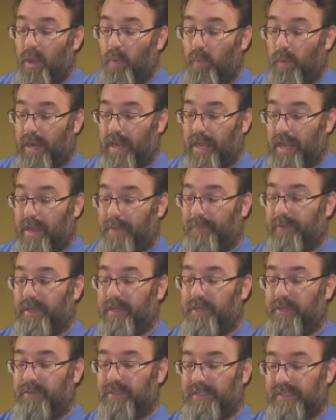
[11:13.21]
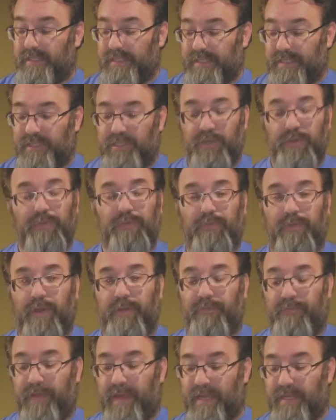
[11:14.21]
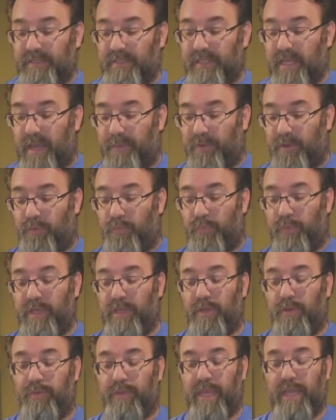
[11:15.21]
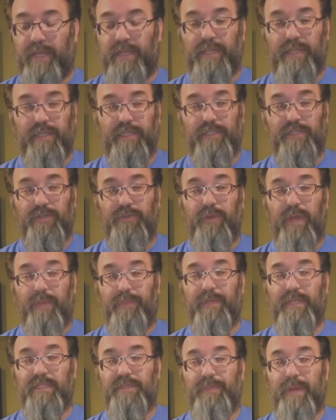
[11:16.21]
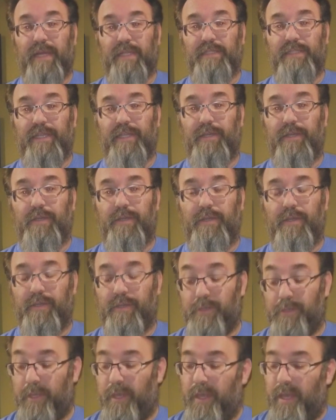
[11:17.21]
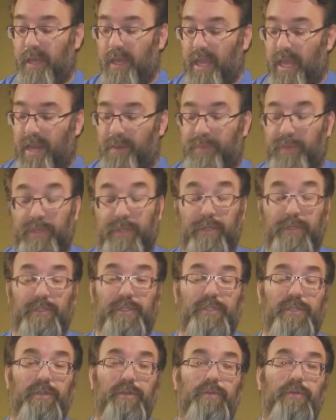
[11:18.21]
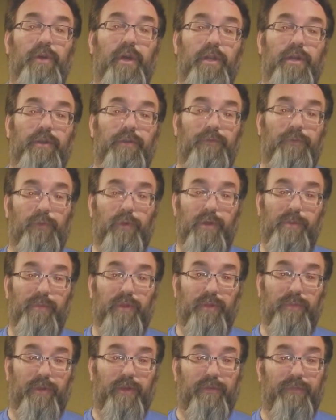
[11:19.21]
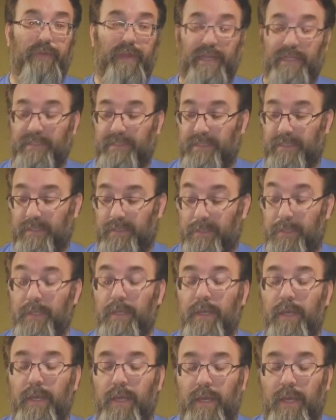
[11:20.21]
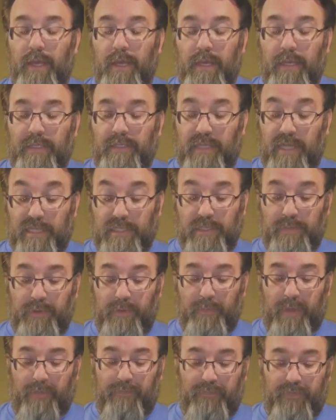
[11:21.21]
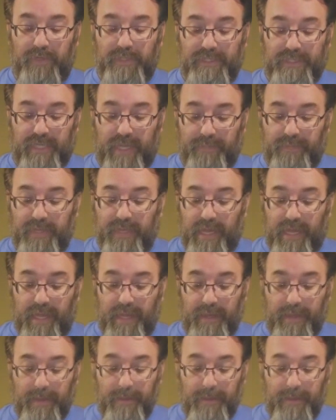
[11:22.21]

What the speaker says: What I am going to do is these two front fans, I'm going to relocate to these two empty spots here and put those two 140 millimeter fans in. So that's going to be my first step today.